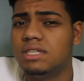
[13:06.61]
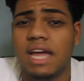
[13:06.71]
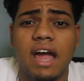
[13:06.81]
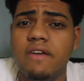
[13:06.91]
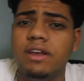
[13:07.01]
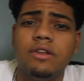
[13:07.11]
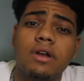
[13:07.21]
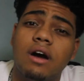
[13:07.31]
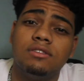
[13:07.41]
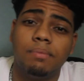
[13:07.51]
say I really don't
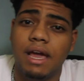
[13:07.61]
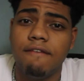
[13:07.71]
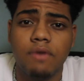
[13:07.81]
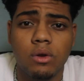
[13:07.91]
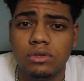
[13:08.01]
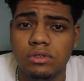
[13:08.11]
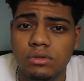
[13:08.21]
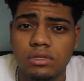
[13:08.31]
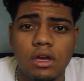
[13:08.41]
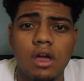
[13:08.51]
know how to plan photo
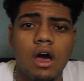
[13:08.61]
shoots.